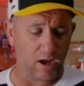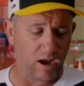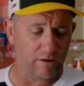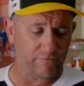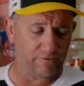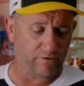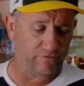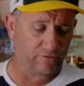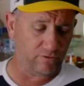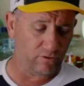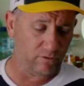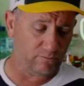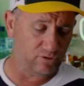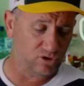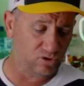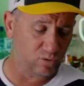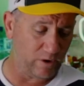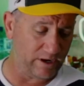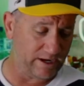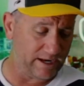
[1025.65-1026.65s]
over from
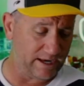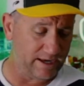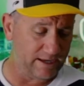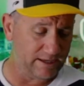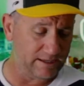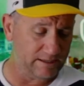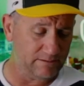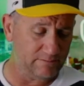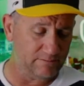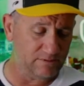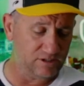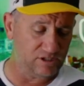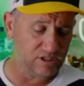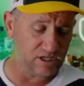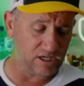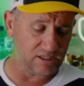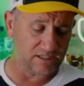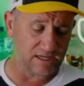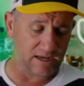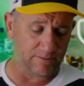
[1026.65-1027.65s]
Twitter,
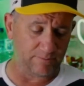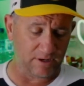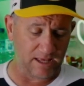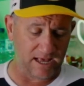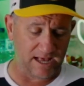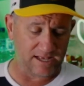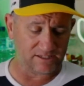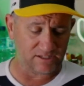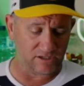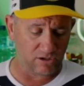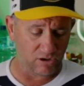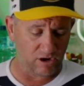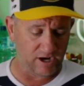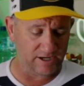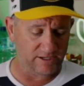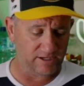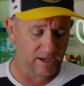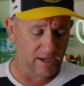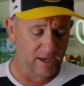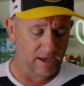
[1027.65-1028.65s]
chucked up last
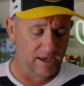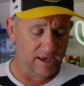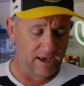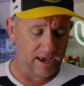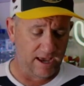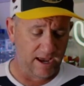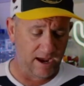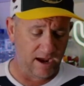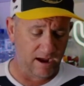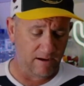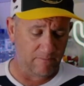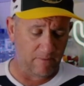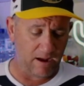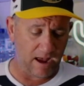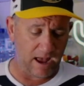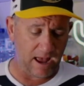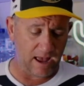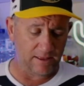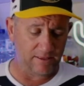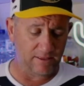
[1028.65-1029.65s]
night.
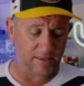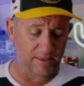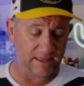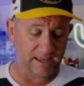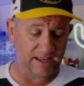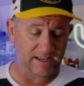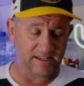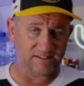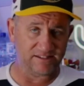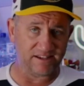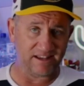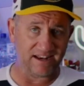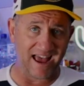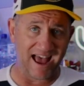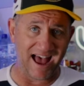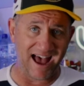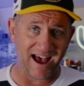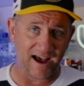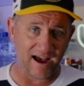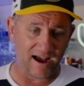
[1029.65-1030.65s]
There's an
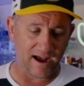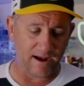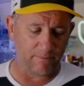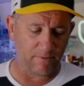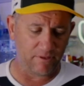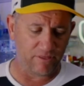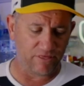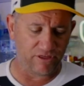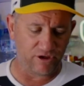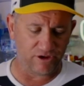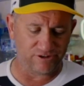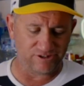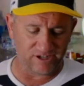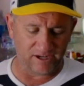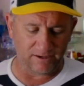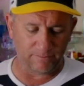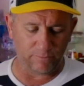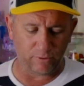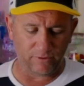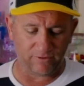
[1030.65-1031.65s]
ARM
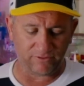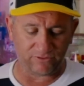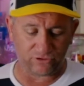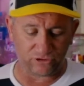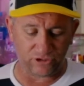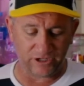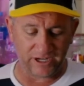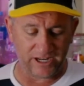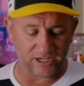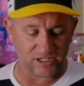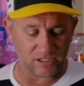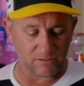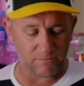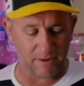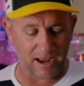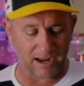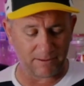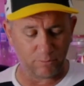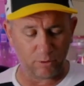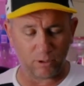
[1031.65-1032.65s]
13.3-inch
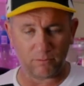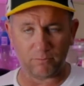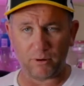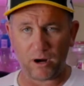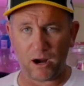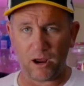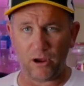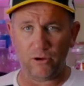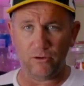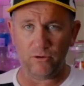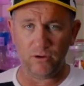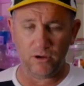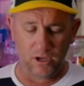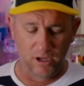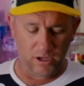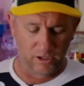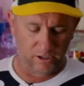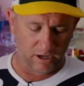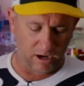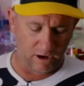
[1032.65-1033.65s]
MacBook Pro,
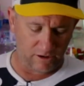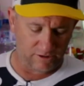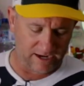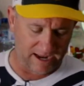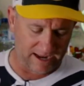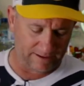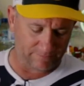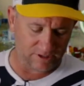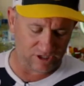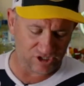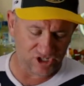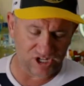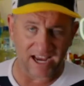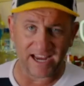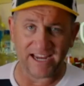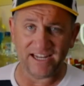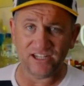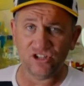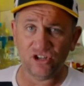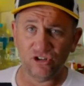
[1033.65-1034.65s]
codenamed the
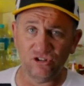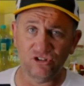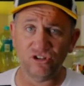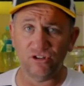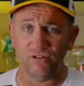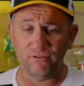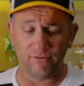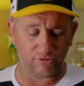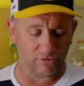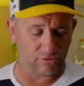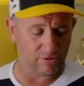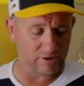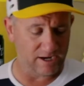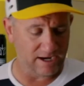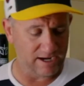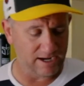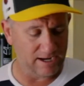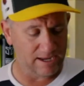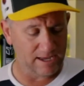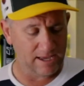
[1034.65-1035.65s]

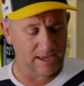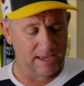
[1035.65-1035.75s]
J223,